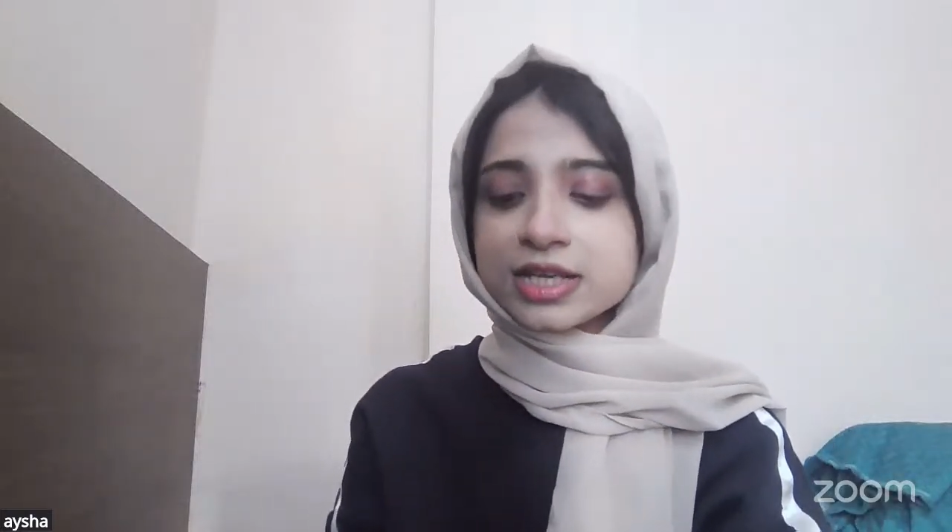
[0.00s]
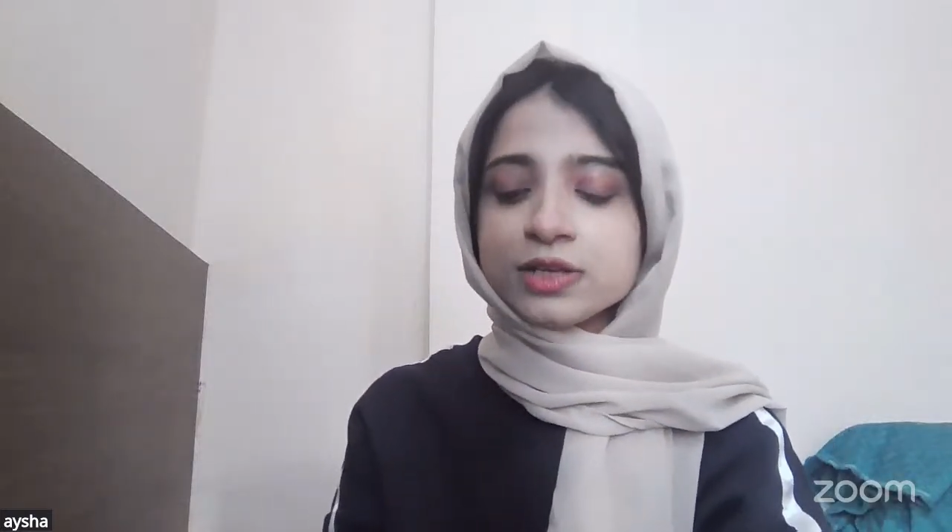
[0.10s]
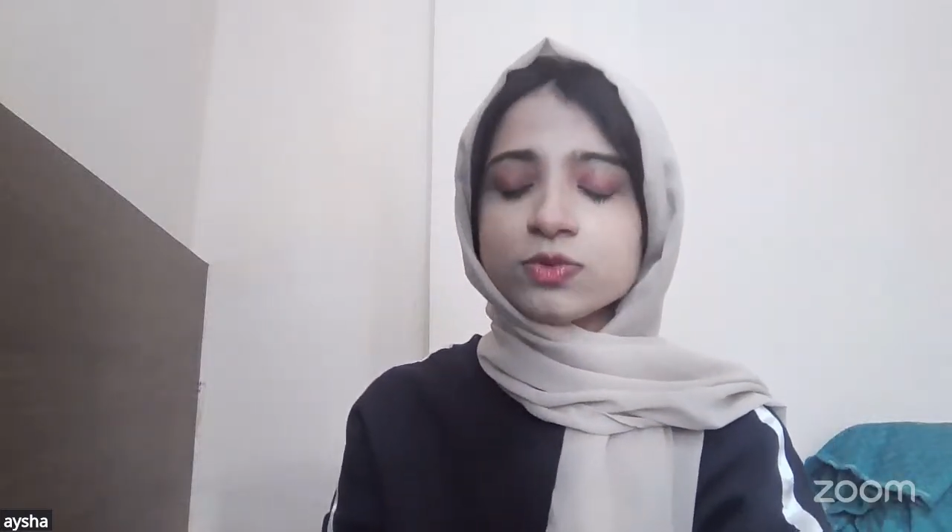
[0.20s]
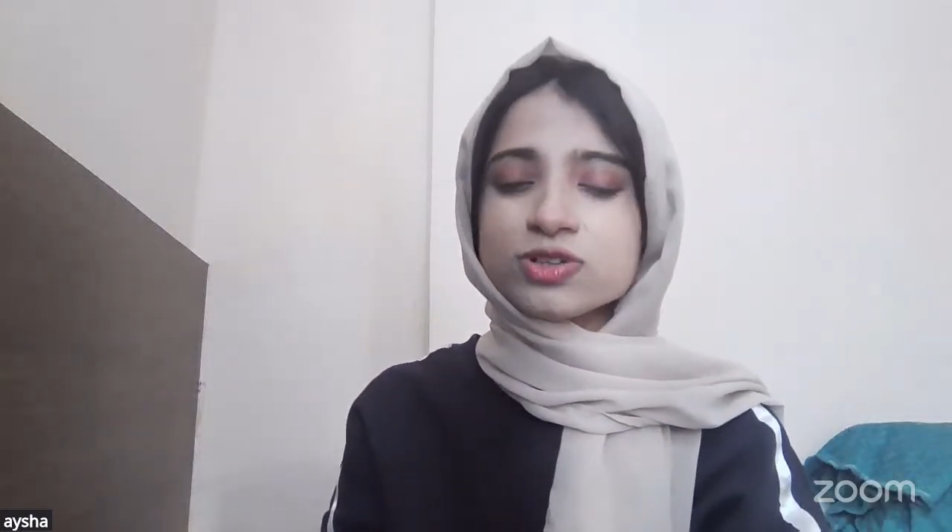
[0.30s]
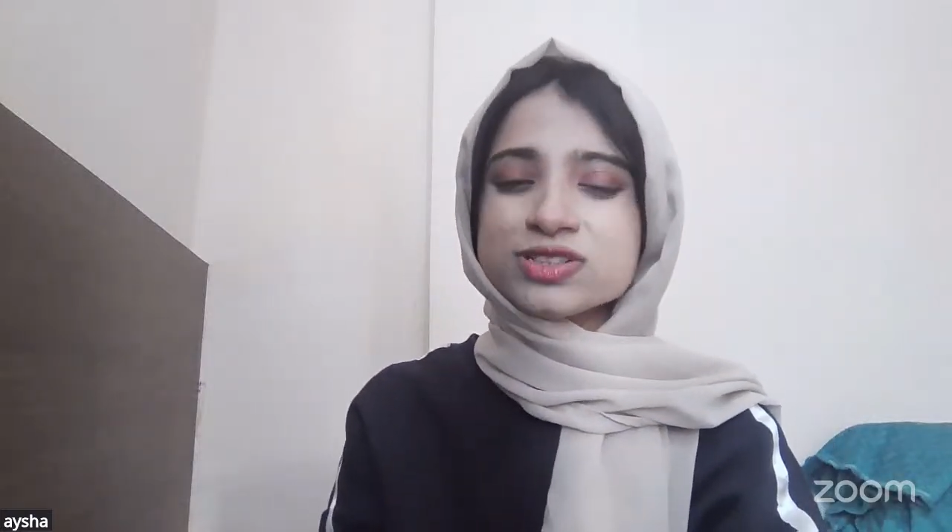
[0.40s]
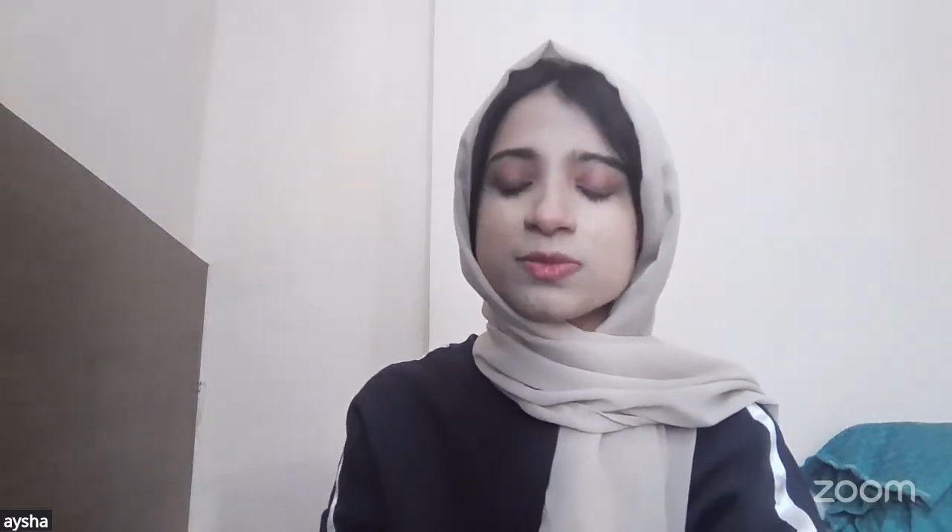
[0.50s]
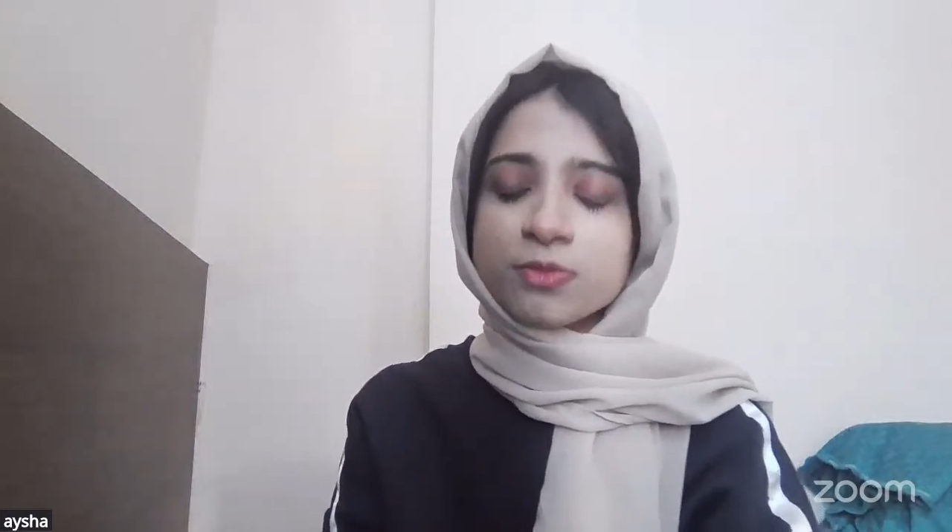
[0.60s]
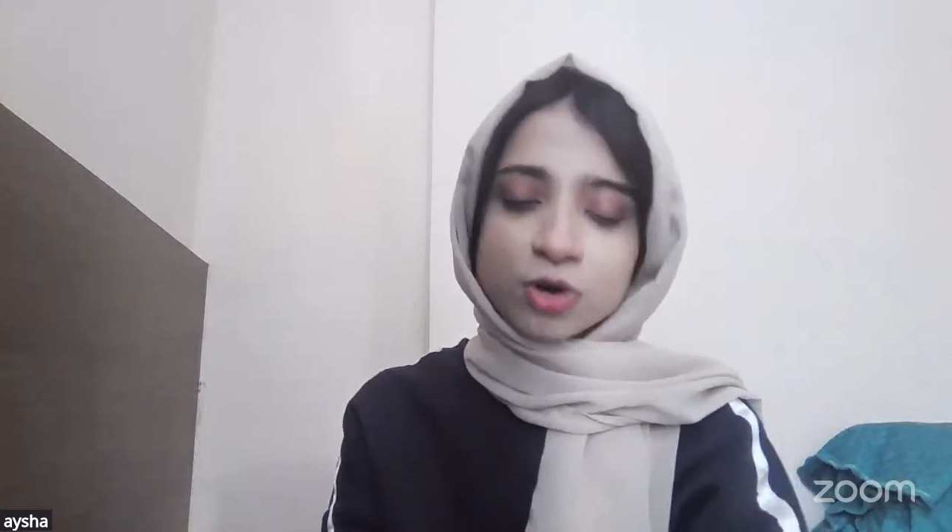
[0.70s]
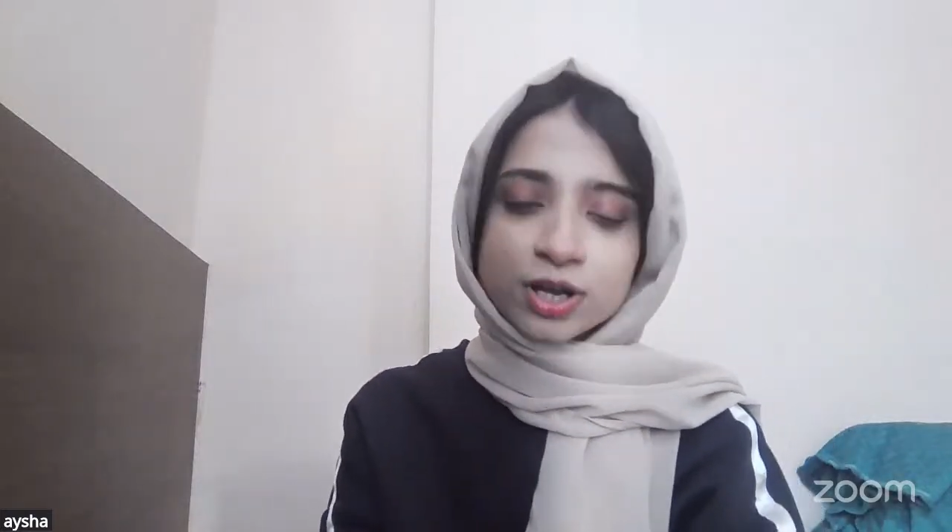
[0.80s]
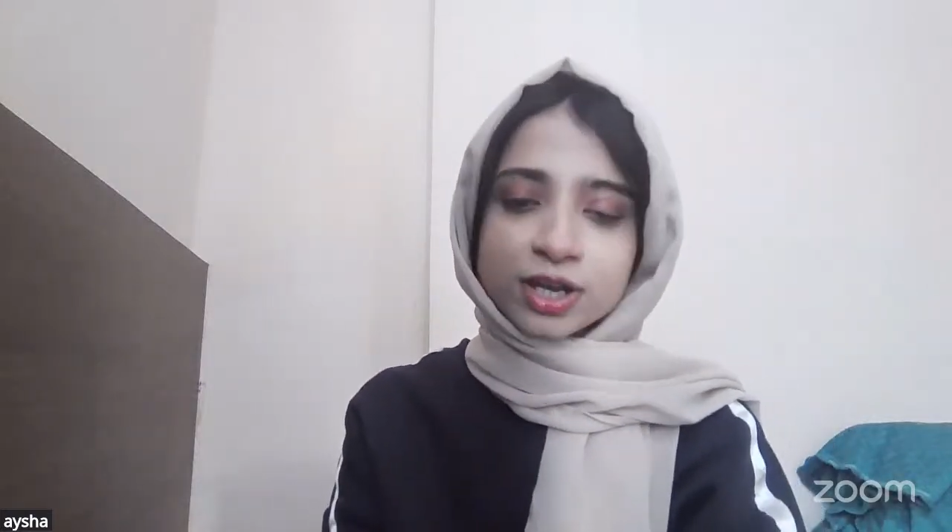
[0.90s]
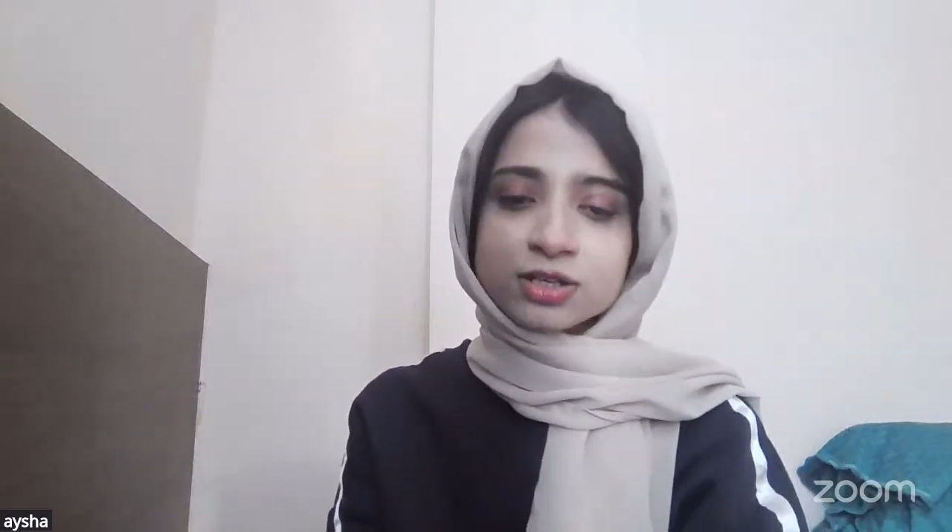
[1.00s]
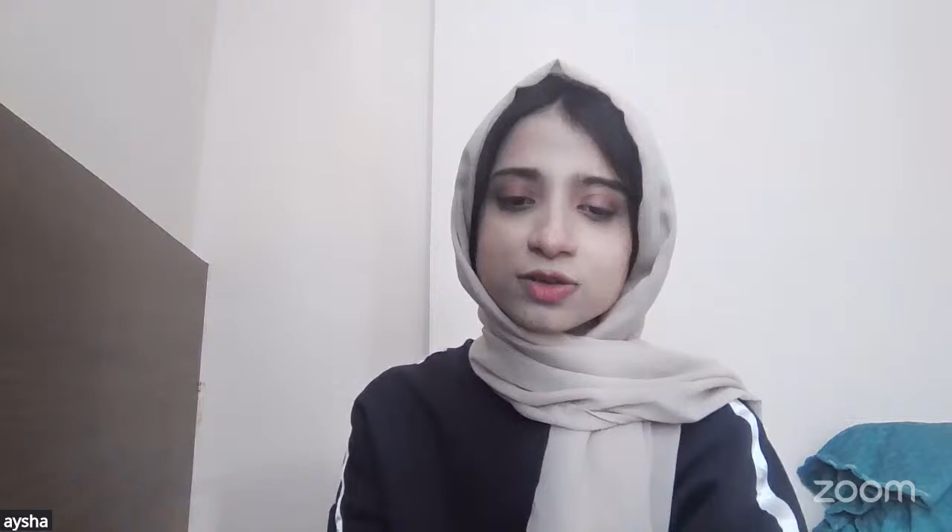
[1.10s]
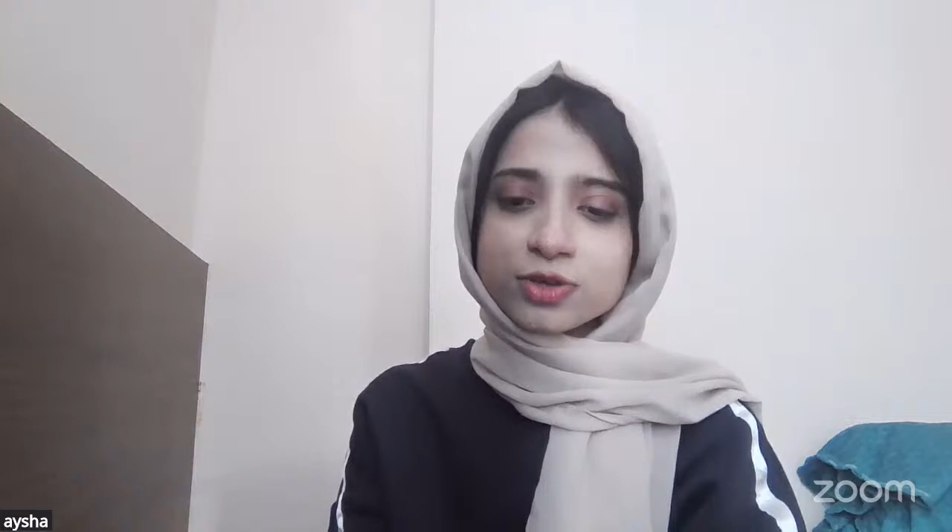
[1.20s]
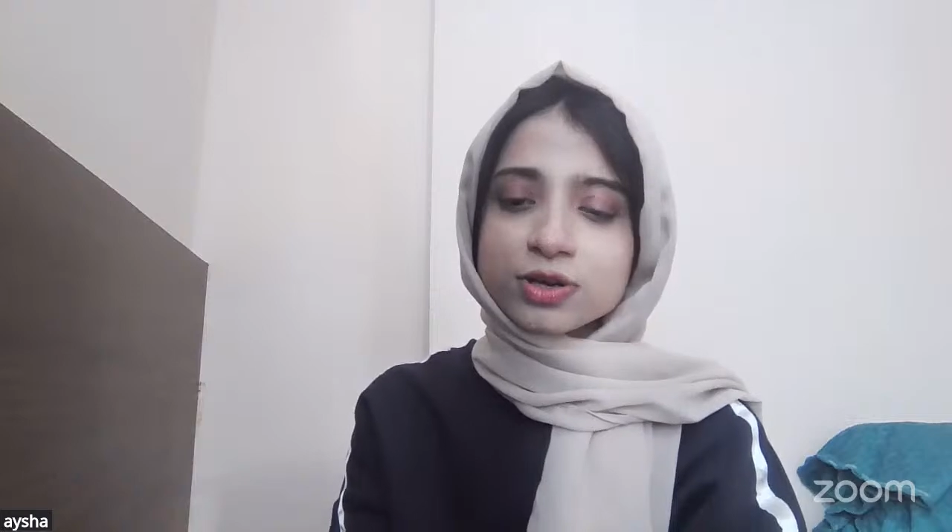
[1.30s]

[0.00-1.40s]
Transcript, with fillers: it was the mock interview.